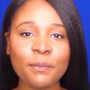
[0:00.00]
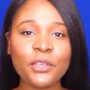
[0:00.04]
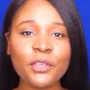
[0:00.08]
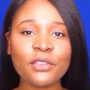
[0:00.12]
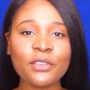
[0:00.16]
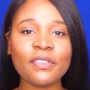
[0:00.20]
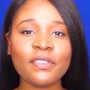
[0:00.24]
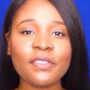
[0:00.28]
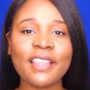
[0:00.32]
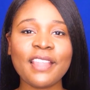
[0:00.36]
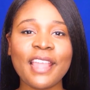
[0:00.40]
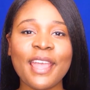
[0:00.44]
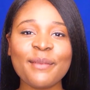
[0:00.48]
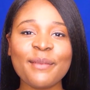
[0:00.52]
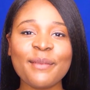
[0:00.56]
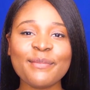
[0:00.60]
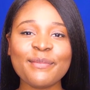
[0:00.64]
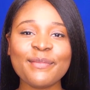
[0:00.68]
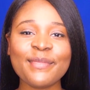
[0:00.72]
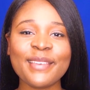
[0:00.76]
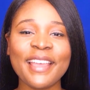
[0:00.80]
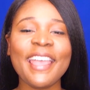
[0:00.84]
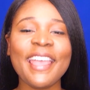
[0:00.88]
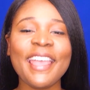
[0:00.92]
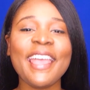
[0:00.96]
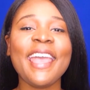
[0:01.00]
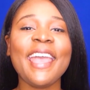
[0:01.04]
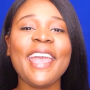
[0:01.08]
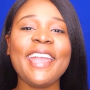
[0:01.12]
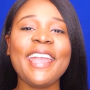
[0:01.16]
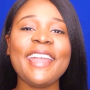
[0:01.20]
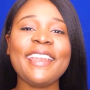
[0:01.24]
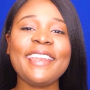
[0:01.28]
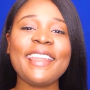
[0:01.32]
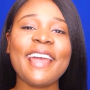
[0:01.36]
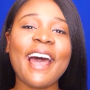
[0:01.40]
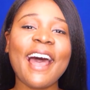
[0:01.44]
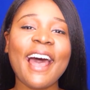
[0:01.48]
keep your stem,
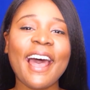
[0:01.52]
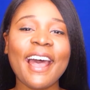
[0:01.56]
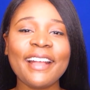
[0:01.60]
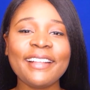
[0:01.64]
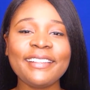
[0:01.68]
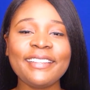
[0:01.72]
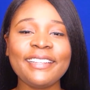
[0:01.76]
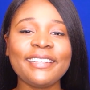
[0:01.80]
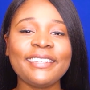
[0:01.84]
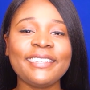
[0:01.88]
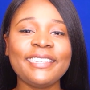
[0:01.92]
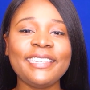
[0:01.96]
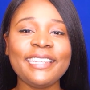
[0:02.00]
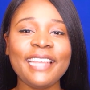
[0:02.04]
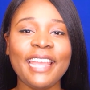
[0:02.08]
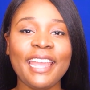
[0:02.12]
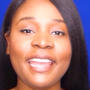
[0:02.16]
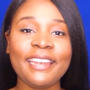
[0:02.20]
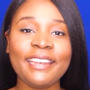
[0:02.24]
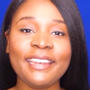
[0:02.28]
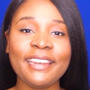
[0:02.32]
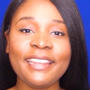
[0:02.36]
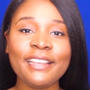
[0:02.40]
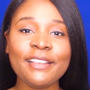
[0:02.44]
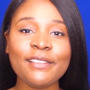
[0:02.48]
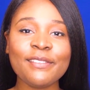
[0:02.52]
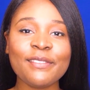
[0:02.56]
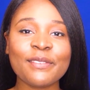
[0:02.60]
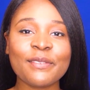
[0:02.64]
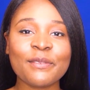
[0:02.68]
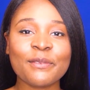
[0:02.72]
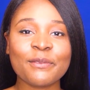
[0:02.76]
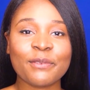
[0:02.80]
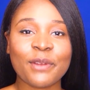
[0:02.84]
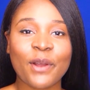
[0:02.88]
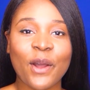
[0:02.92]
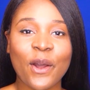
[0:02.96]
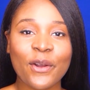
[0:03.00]
and add the
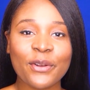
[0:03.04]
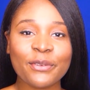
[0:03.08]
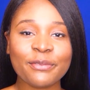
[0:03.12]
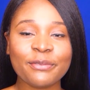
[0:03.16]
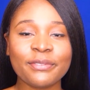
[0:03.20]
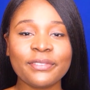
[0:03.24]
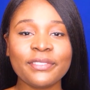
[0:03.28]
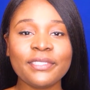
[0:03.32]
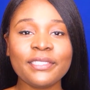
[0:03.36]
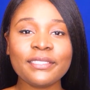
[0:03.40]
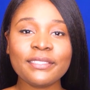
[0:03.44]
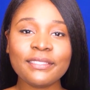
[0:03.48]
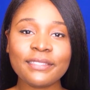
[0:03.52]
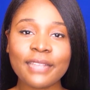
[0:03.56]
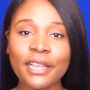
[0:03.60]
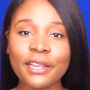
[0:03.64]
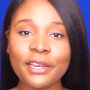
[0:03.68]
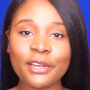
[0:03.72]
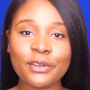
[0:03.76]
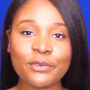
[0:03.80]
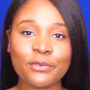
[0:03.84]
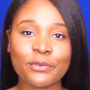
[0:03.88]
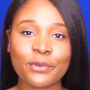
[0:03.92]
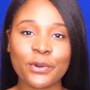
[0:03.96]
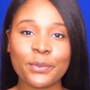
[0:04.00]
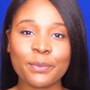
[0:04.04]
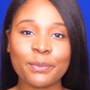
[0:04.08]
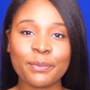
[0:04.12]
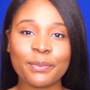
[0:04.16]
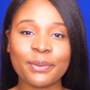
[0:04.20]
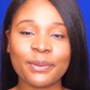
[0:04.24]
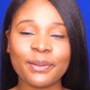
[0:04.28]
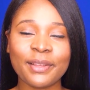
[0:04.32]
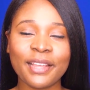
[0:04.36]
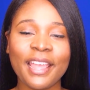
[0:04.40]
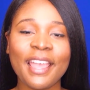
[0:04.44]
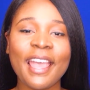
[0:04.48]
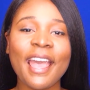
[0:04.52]
endings of the second
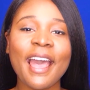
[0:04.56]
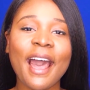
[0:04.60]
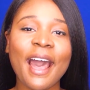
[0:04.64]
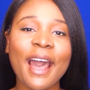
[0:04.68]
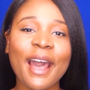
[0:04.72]
group.